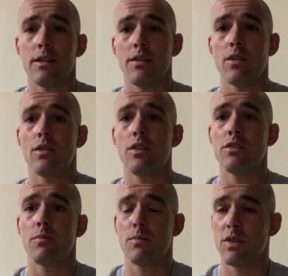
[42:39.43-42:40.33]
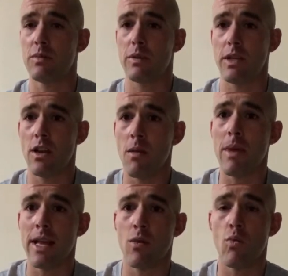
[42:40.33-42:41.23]
you know there's there's
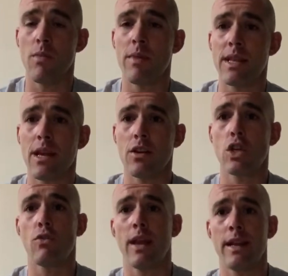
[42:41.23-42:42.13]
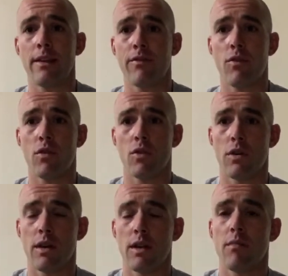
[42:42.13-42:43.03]
young men and women that are training
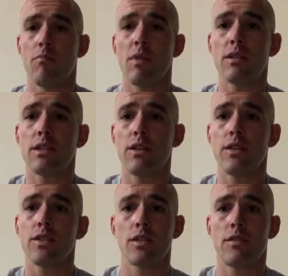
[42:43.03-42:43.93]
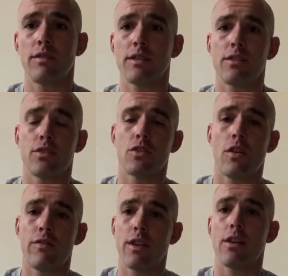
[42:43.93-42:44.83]
for military service to
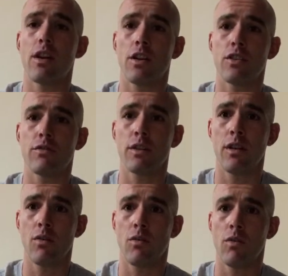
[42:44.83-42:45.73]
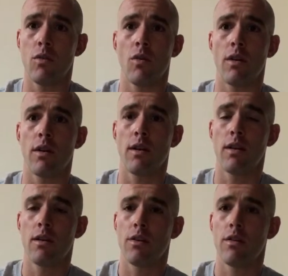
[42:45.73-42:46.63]
serve their country or
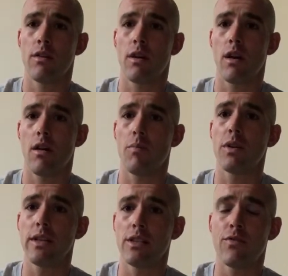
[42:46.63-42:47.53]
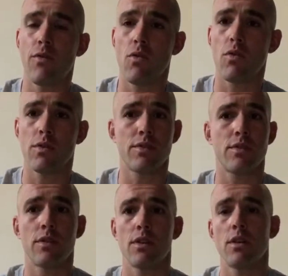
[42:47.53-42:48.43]
uh, police force
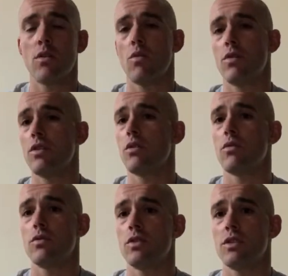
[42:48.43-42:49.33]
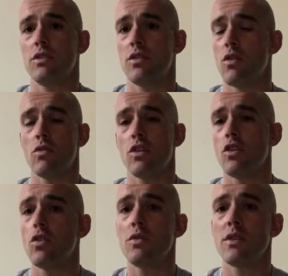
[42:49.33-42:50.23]
or you know they're
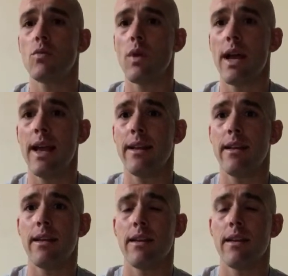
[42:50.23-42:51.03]
losing weight